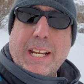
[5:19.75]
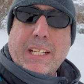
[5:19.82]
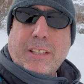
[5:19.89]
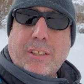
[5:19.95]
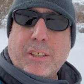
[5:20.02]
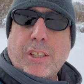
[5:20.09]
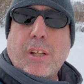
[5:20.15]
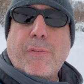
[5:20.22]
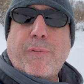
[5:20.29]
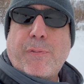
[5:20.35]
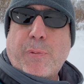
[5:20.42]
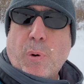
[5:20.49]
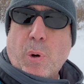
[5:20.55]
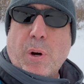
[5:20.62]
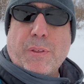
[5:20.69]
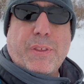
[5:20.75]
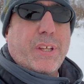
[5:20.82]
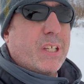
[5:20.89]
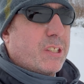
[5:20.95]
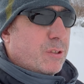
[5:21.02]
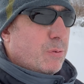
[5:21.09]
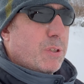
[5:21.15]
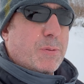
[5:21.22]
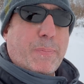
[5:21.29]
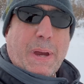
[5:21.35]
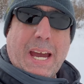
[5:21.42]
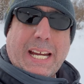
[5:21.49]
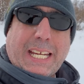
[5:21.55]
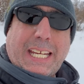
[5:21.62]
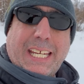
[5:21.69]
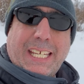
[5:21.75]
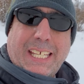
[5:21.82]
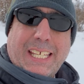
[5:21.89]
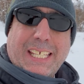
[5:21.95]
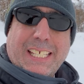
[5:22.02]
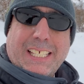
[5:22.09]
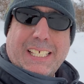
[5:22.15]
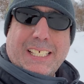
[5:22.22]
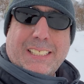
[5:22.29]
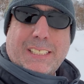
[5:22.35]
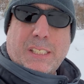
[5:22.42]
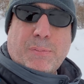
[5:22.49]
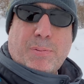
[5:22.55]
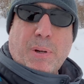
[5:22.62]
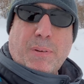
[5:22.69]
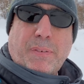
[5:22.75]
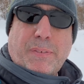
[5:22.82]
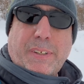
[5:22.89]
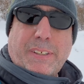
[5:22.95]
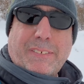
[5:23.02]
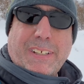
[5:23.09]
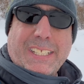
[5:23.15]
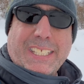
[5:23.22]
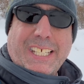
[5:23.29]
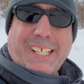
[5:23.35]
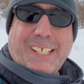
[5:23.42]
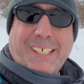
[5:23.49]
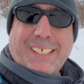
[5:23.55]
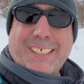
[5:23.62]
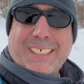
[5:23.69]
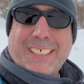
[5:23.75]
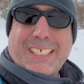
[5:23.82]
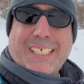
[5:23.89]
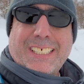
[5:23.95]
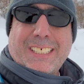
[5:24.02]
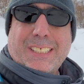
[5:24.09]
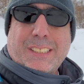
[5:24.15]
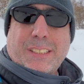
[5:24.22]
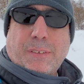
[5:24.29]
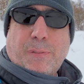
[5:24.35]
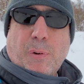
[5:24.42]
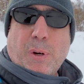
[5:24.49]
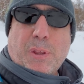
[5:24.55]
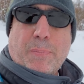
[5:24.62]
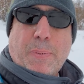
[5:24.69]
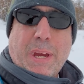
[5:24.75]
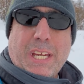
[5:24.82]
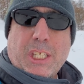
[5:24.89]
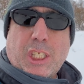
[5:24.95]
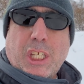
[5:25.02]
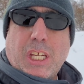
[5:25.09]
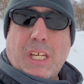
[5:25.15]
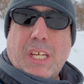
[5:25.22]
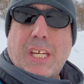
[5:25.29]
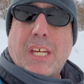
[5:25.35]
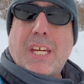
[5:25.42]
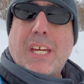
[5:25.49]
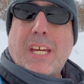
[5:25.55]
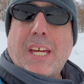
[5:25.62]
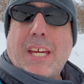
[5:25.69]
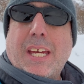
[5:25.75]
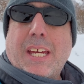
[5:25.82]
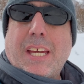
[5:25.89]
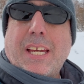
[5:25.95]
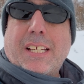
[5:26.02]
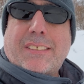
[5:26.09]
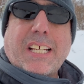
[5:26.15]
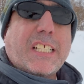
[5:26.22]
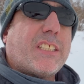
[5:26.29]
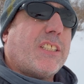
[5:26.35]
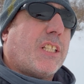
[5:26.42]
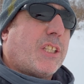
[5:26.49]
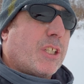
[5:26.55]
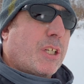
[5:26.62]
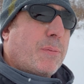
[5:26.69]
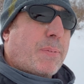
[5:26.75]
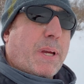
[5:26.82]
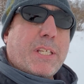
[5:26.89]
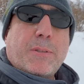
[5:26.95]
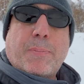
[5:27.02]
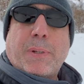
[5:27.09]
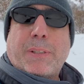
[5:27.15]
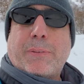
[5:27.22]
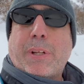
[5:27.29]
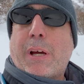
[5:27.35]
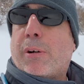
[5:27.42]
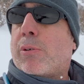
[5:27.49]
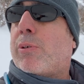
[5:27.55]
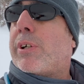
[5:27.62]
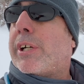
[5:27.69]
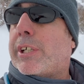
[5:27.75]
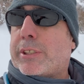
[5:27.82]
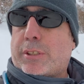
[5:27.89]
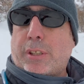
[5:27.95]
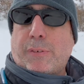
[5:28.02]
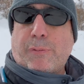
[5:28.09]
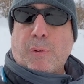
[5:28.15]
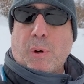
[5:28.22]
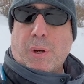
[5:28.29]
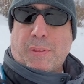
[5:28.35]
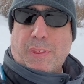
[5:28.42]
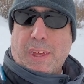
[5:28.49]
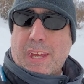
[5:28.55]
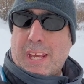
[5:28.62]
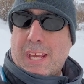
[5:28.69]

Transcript: it to the fourth switchback. There's proof of it right there. The fourth bench. It's actually the third bench, but now going on to the fourth